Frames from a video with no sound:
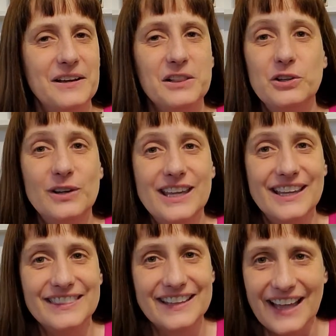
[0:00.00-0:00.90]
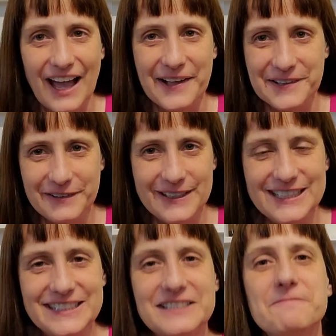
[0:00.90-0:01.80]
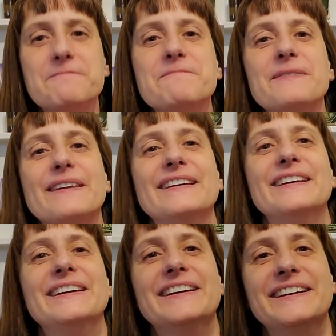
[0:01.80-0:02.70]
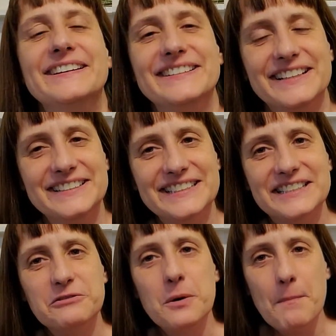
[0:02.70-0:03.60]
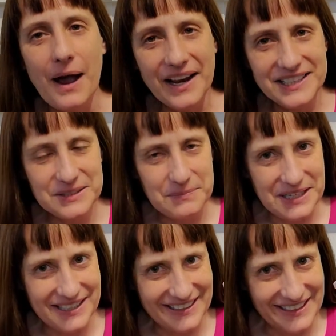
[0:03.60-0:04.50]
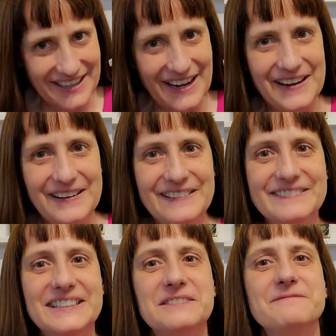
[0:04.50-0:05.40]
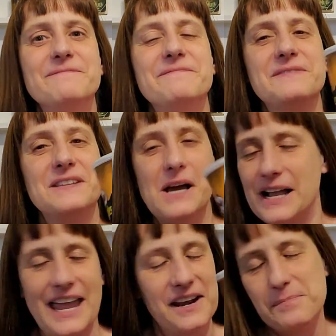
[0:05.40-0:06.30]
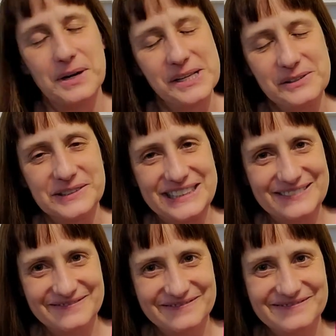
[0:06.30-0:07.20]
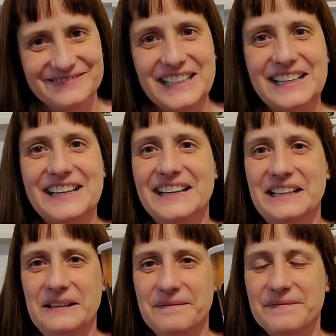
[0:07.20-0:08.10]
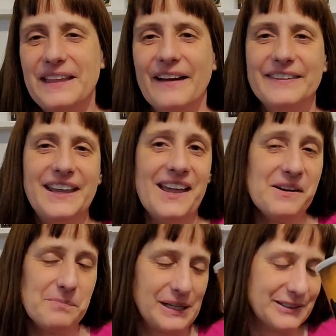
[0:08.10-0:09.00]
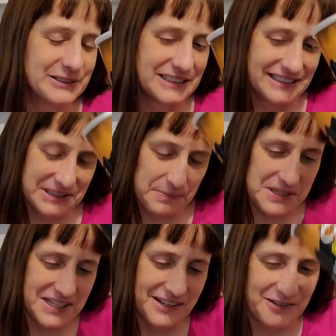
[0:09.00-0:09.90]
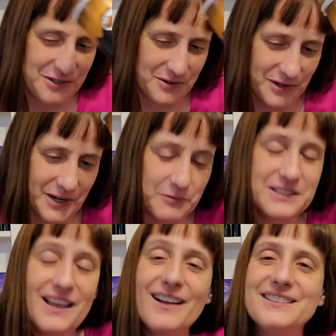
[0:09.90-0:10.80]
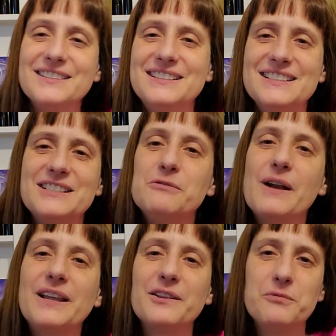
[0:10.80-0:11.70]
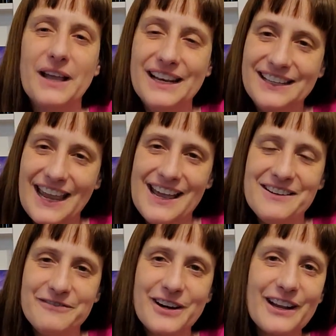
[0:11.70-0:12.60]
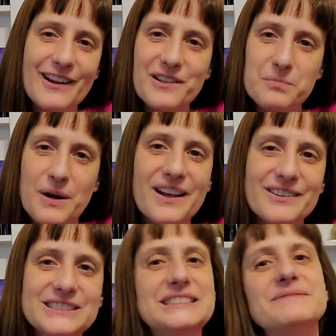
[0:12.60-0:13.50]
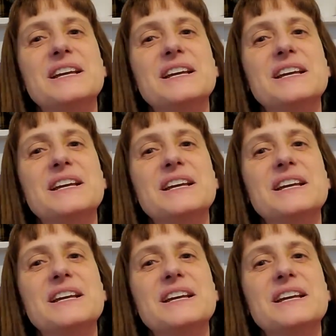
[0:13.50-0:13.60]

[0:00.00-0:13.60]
looking at the calories does is it reminds me of a can of Pringles. Now, the can of Pringles in this particular story was actually just a regular red can of regular Pringles.